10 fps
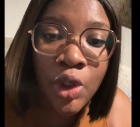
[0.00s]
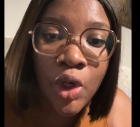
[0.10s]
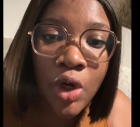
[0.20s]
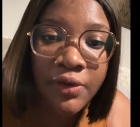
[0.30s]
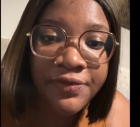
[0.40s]

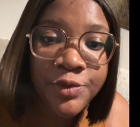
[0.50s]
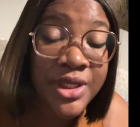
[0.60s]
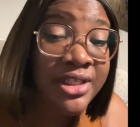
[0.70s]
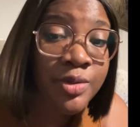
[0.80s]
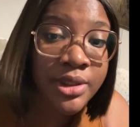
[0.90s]
of
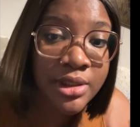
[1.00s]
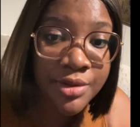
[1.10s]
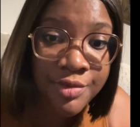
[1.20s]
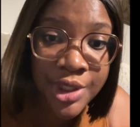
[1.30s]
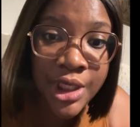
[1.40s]

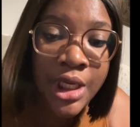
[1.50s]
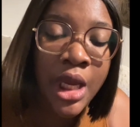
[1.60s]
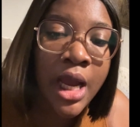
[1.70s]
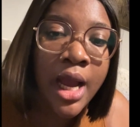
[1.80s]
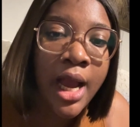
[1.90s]
2023.
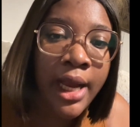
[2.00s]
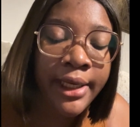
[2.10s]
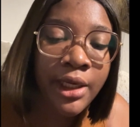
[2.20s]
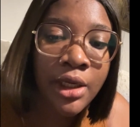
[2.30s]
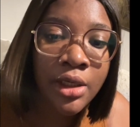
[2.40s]

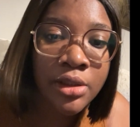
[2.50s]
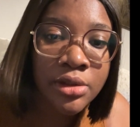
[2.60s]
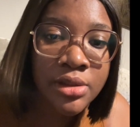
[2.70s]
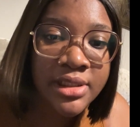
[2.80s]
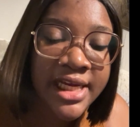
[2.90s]
I
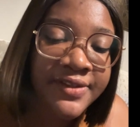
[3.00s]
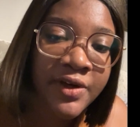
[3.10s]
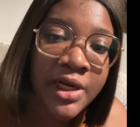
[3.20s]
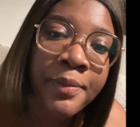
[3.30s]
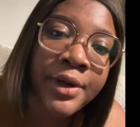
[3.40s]
search for
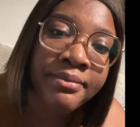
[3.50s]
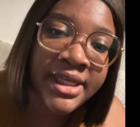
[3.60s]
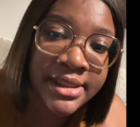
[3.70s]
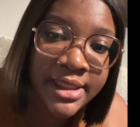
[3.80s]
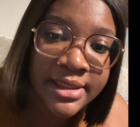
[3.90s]
an
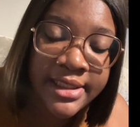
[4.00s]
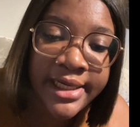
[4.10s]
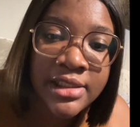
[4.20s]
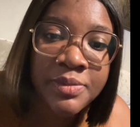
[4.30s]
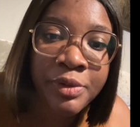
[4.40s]
appointment date that
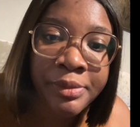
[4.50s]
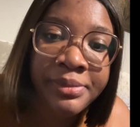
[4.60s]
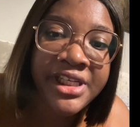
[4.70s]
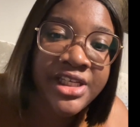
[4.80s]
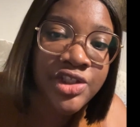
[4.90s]
is
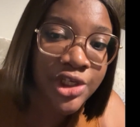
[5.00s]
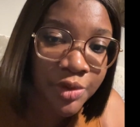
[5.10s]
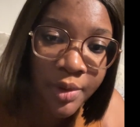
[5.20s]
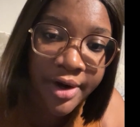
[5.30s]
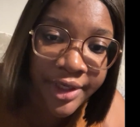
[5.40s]
probably in
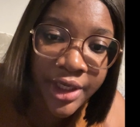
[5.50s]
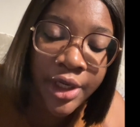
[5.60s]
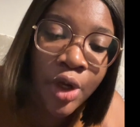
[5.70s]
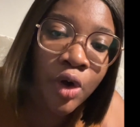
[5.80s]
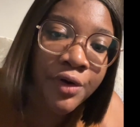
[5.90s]
January
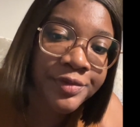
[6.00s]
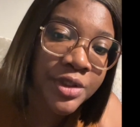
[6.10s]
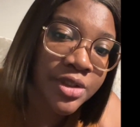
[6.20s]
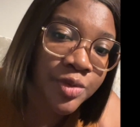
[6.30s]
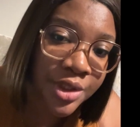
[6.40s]
of
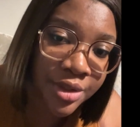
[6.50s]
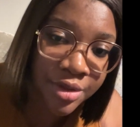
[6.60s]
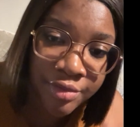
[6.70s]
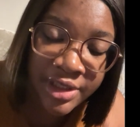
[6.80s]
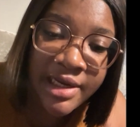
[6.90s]

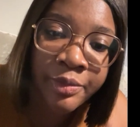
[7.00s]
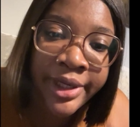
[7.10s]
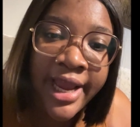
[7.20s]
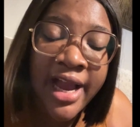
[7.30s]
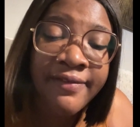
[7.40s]
2023. That
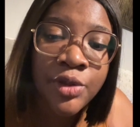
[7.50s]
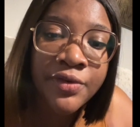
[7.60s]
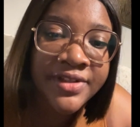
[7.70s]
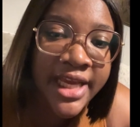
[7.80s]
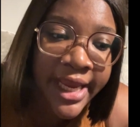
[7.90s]
way I have
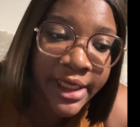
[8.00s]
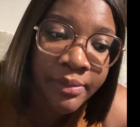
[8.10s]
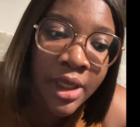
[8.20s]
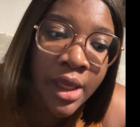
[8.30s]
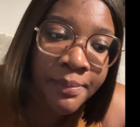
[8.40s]
enough time
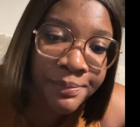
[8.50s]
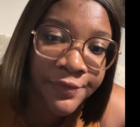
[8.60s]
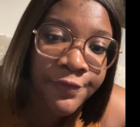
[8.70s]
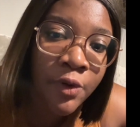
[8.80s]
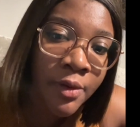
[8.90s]

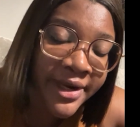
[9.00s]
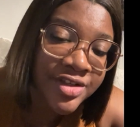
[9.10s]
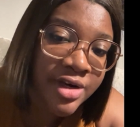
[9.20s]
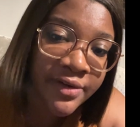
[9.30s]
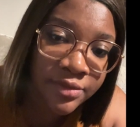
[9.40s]
before my
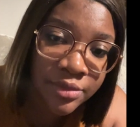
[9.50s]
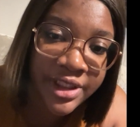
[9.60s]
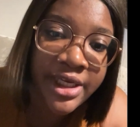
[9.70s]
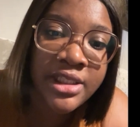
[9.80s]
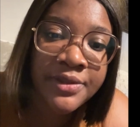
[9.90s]
travel
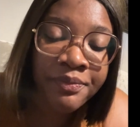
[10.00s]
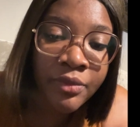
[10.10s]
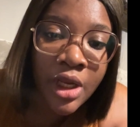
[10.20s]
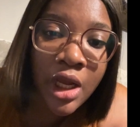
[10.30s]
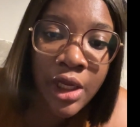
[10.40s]
date
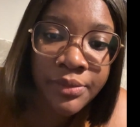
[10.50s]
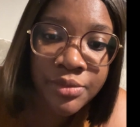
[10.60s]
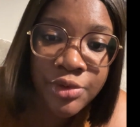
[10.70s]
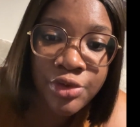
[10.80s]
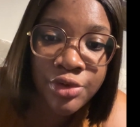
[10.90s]

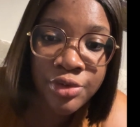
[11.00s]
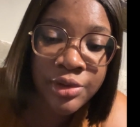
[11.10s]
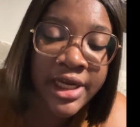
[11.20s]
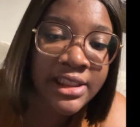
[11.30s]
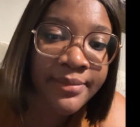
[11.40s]
to
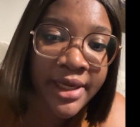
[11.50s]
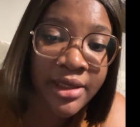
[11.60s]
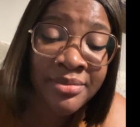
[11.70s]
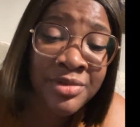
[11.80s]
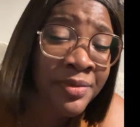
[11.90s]
gather my
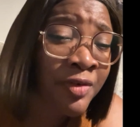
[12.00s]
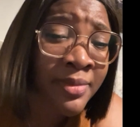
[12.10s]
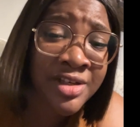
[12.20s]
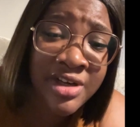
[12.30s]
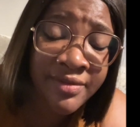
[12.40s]
before
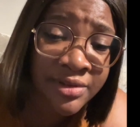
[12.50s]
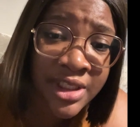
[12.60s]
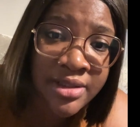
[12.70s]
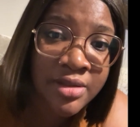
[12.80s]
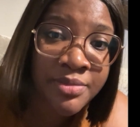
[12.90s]
my travel
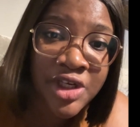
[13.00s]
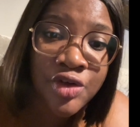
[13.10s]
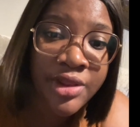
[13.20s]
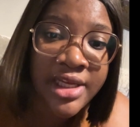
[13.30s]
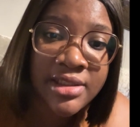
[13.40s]
dates to make
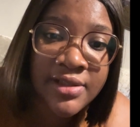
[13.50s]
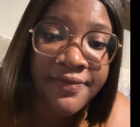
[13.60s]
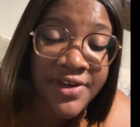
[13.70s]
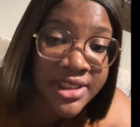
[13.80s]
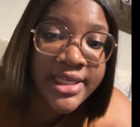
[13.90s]
sure that the
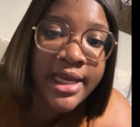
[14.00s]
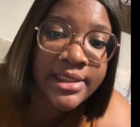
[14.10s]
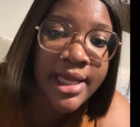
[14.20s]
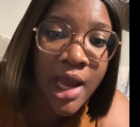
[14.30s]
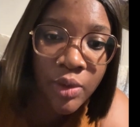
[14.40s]
visa
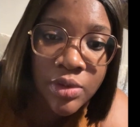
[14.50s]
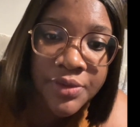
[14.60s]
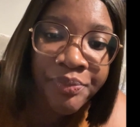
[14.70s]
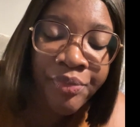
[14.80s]
is out